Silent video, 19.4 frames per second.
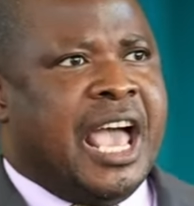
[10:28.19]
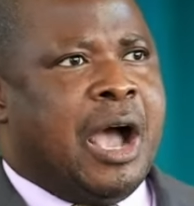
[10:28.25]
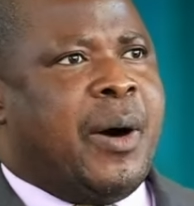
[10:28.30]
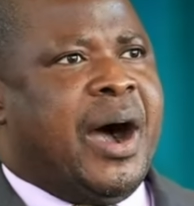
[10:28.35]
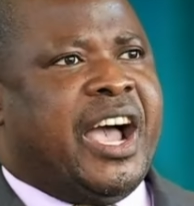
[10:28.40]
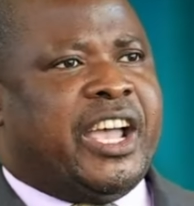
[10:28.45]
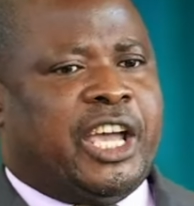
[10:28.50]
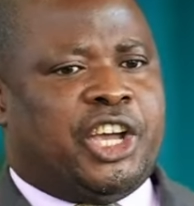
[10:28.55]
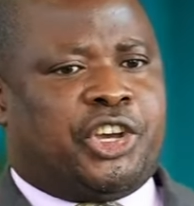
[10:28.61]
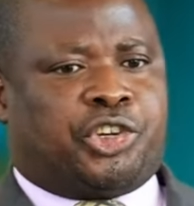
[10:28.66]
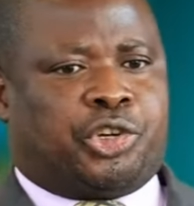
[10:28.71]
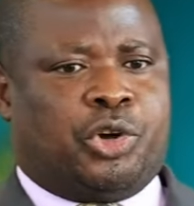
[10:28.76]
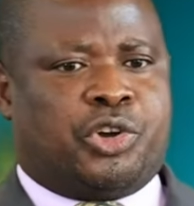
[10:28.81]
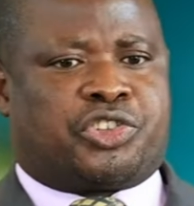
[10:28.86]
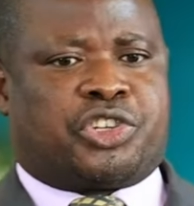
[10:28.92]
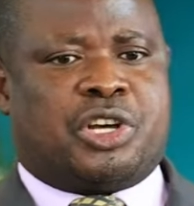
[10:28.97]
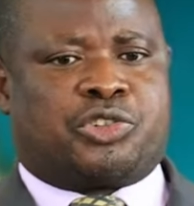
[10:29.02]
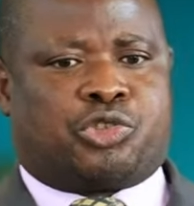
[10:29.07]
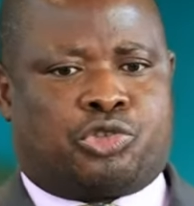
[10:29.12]
There are
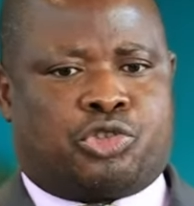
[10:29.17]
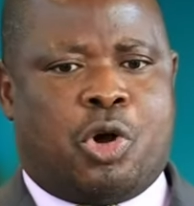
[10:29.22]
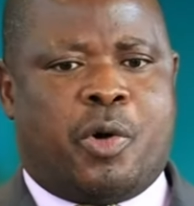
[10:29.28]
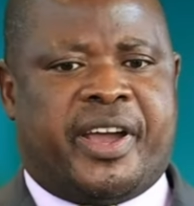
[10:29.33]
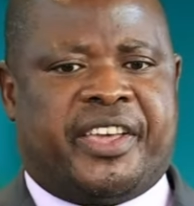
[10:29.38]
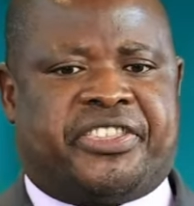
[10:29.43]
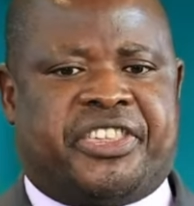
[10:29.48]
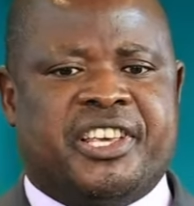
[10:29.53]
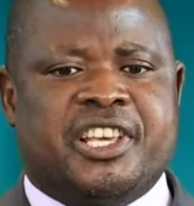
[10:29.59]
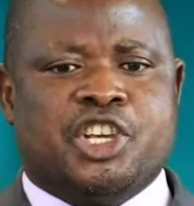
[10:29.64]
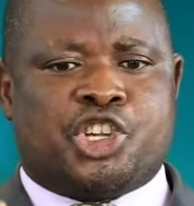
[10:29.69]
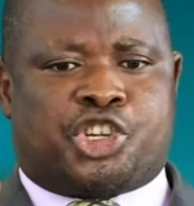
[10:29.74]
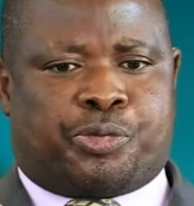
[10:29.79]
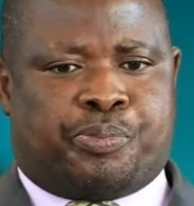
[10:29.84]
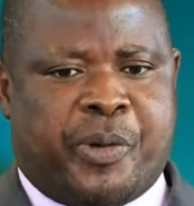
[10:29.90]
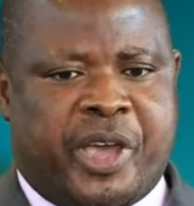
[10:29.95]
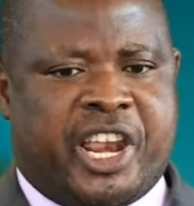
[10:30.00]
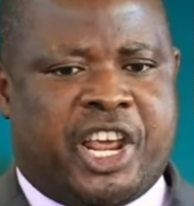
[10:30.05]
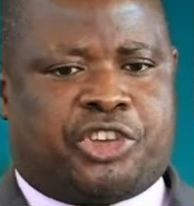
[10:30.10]
issues or to do with
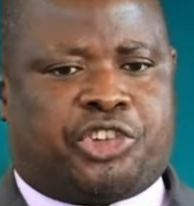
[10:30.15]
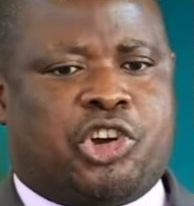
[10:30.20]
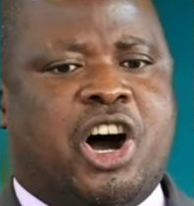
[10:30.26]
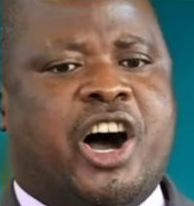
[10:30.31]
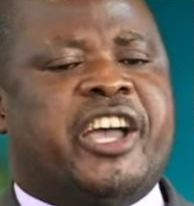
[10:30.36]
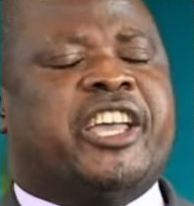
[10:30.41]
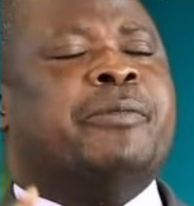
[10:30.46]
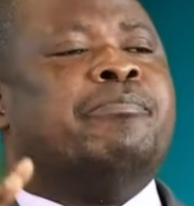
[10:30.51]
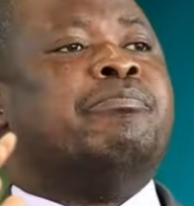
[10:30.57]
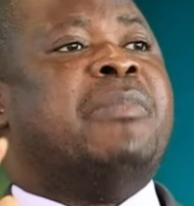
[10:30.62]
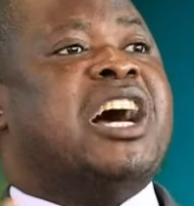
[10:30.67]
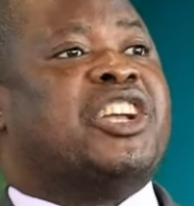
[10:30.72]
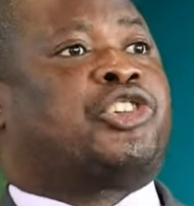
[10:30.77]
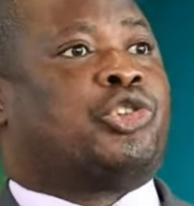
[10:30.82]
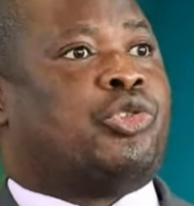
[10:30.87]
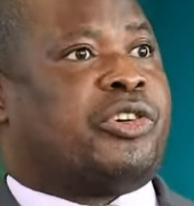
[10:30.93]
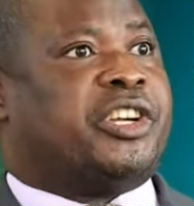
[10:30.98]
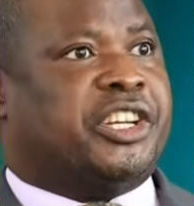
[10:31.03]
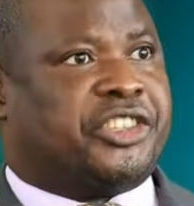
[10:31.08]
spiritual
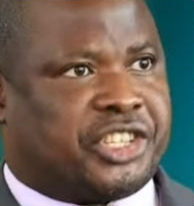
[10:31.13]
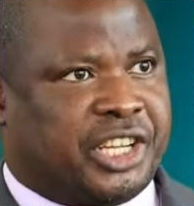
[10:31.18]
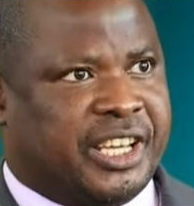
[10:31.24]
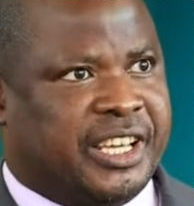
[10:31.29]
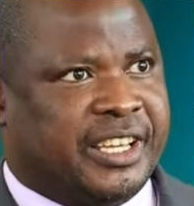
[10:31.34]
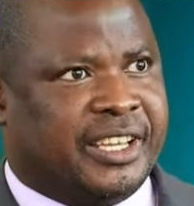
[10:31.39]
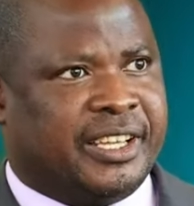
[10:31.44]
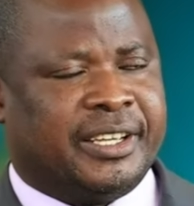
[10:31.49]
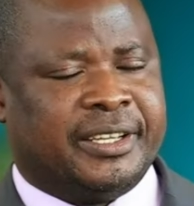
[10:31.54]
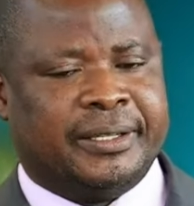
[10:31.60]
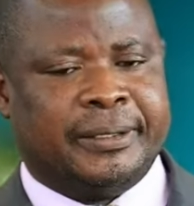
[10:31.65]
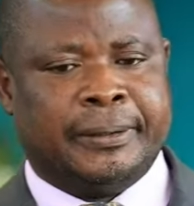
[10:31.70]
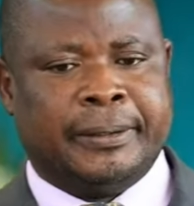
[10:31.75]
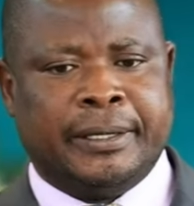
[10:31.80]
immaturity,